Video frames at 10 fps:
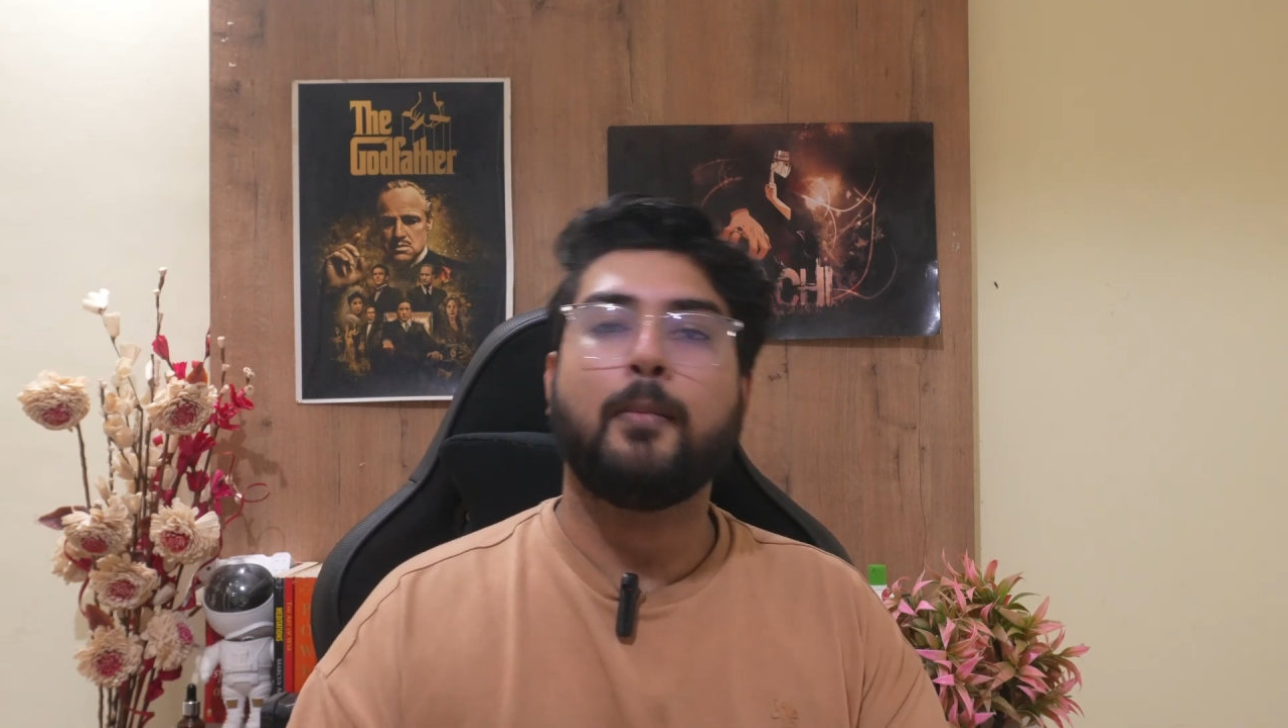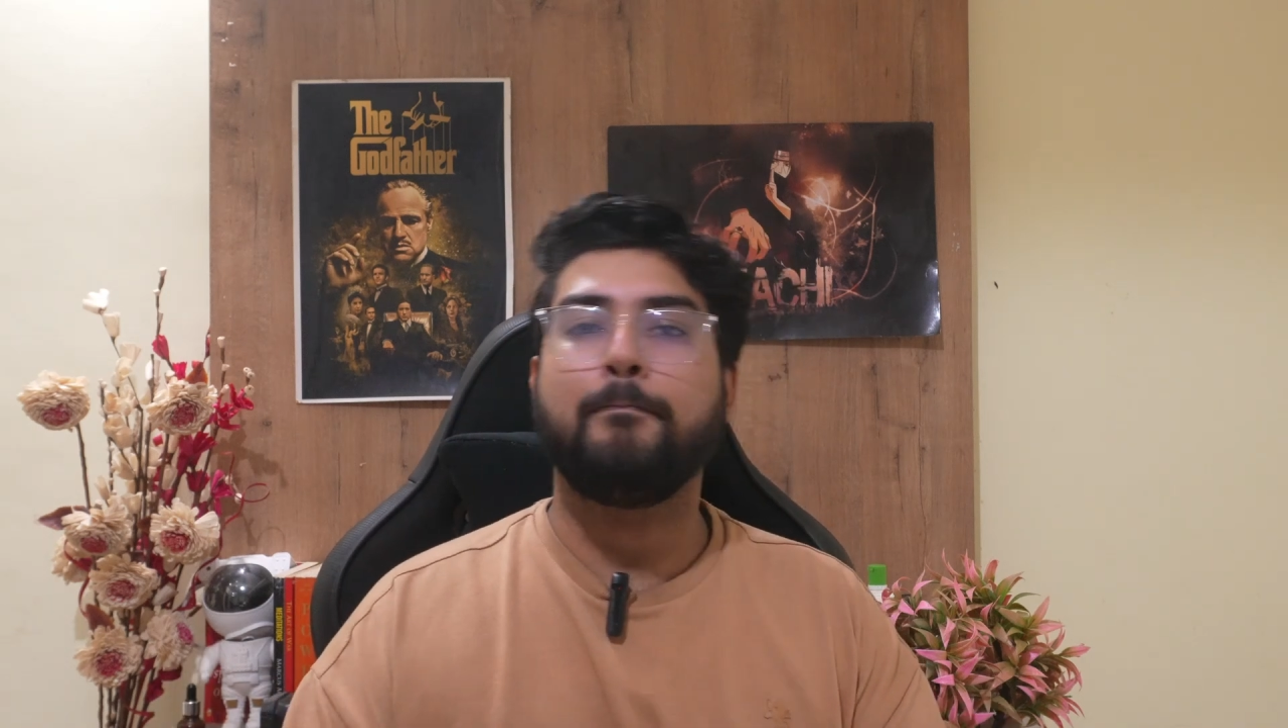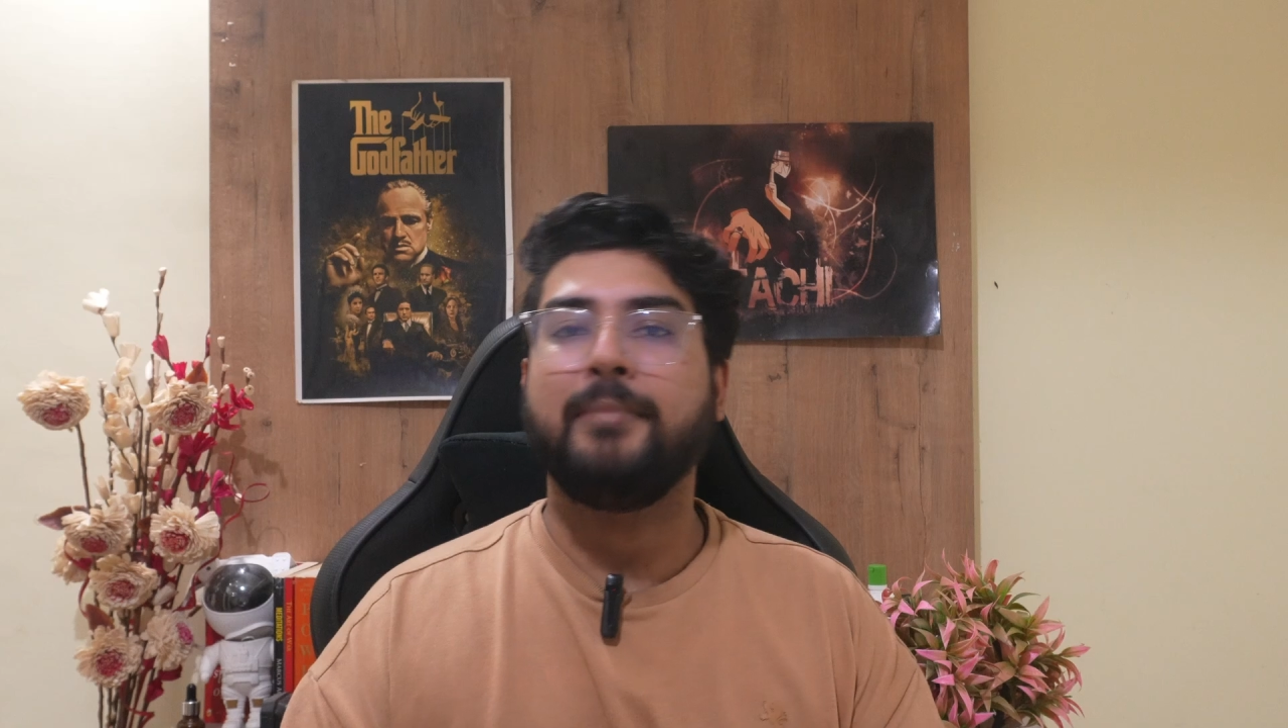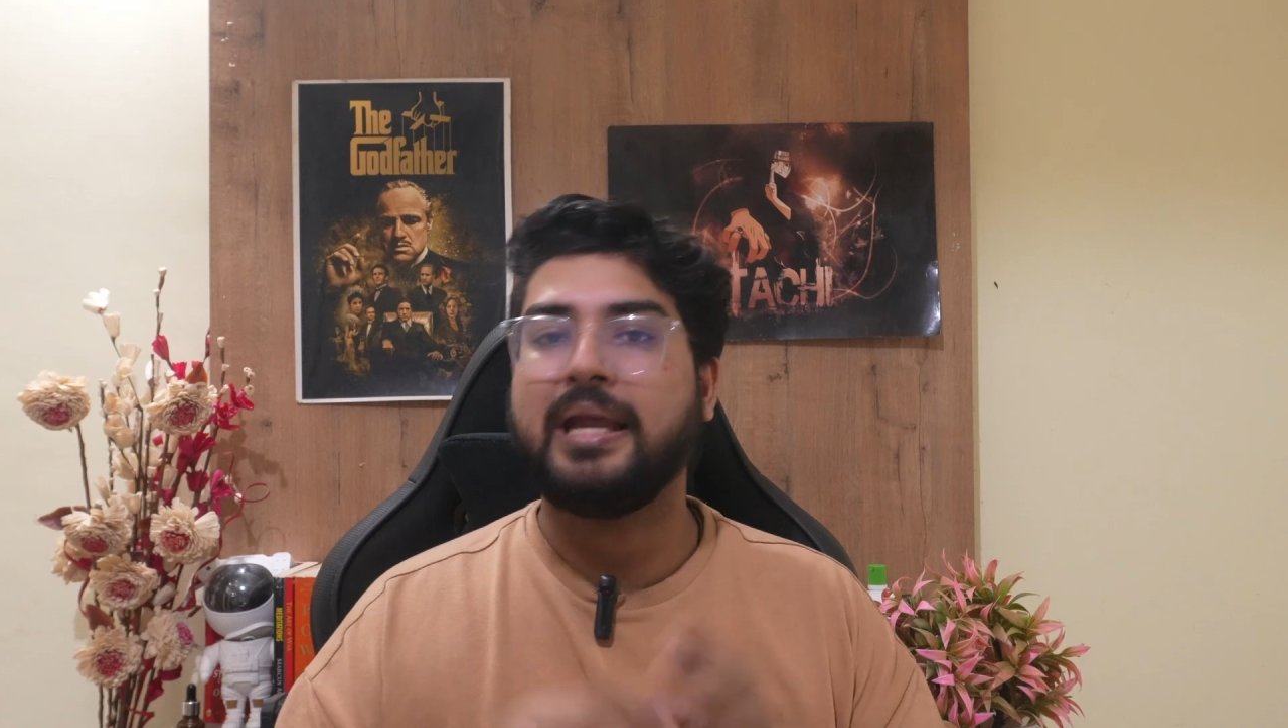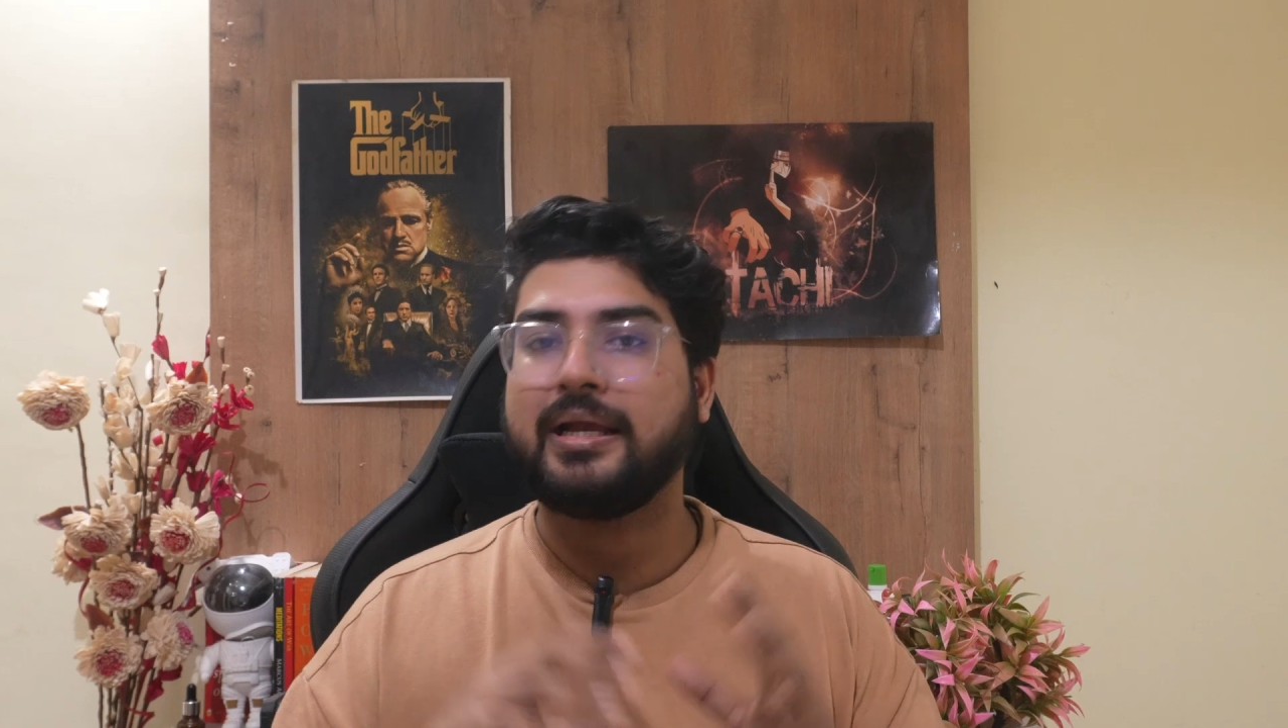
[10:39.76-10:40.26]

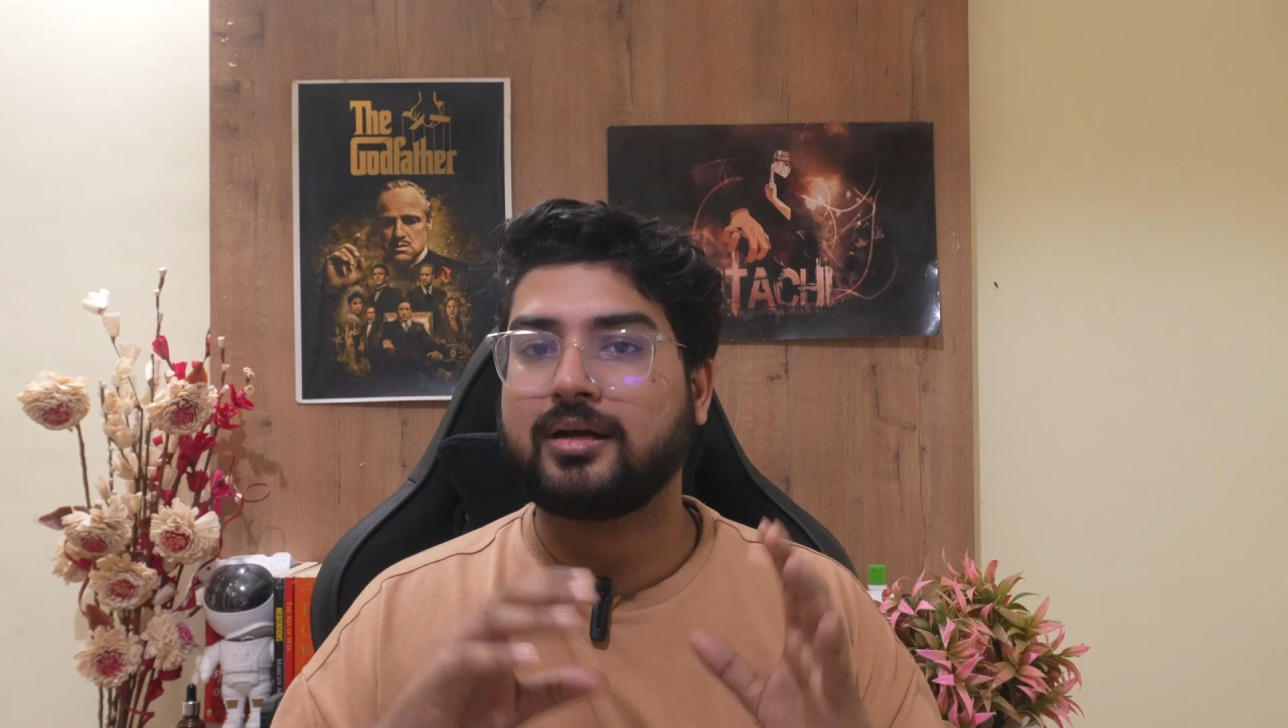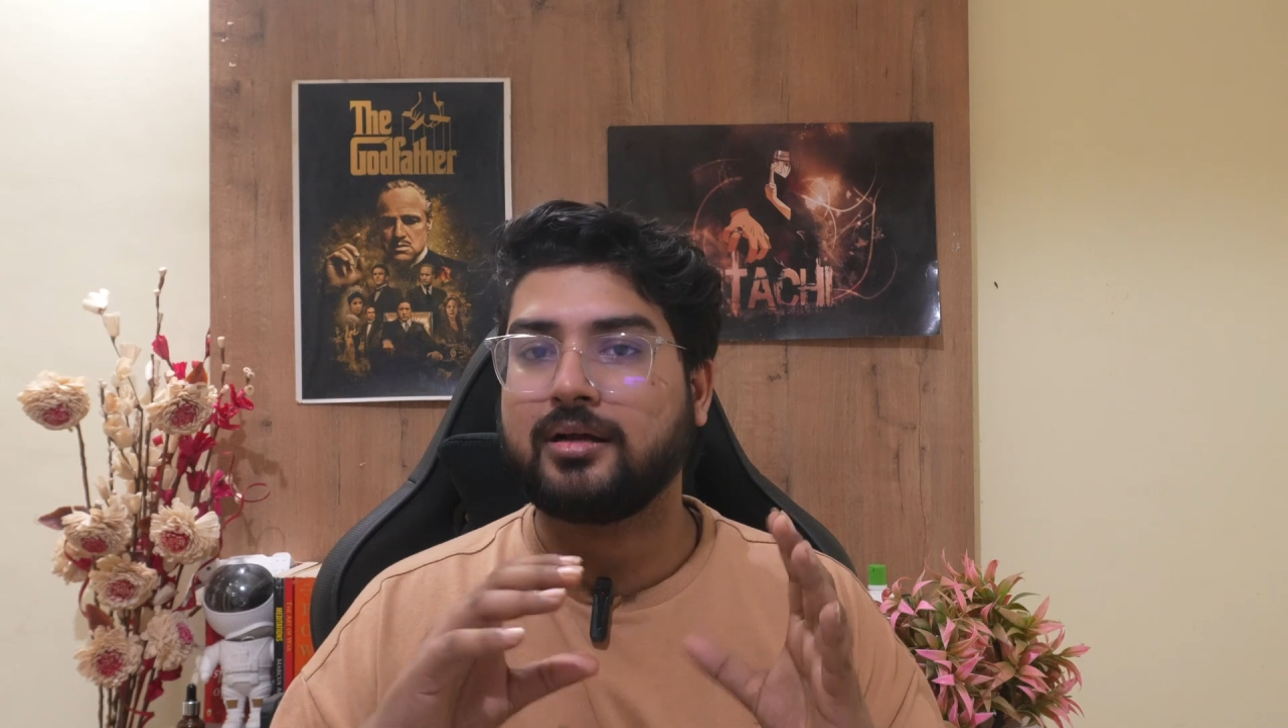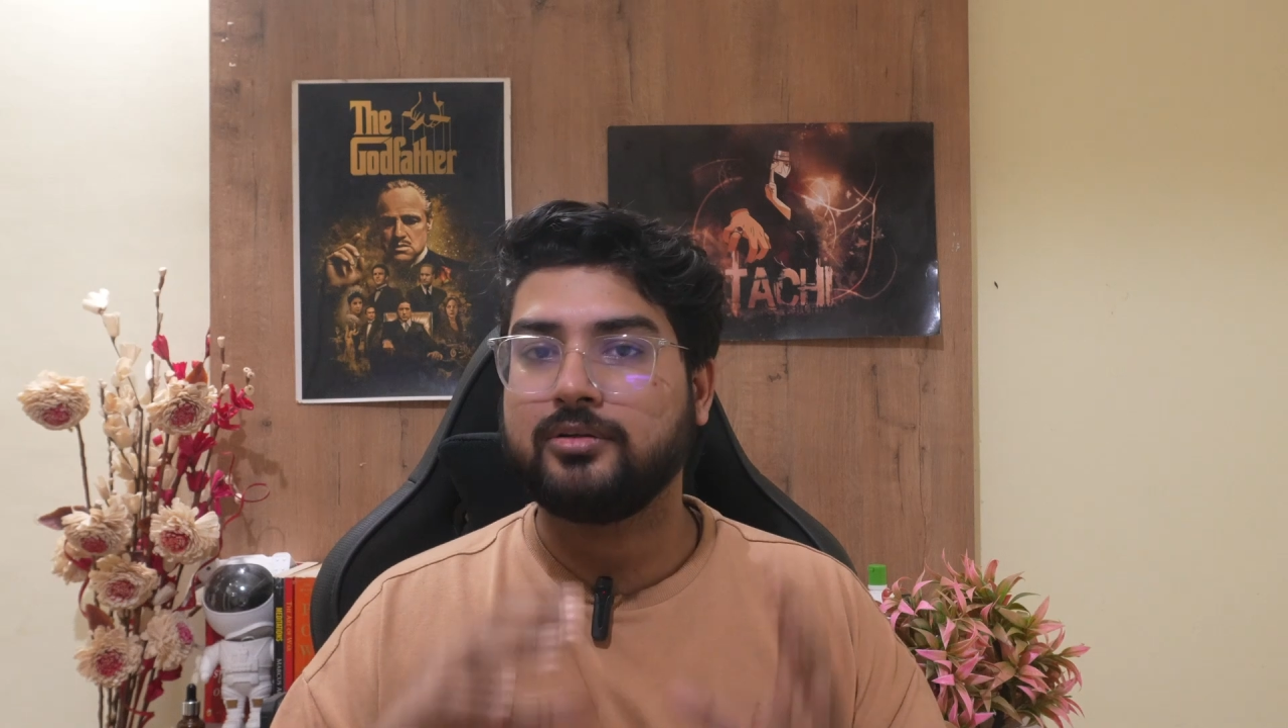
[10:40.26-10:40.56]
make